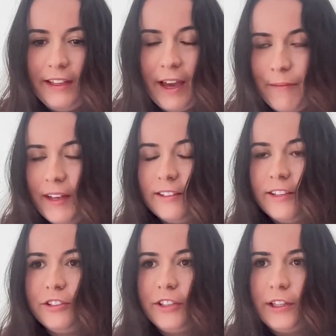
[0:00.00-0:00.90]
Yep, it
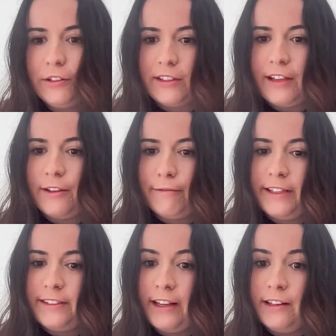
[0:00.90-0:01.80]
essentially looks like the
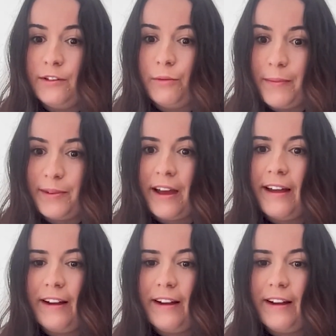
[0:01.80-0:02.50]
retailer's website,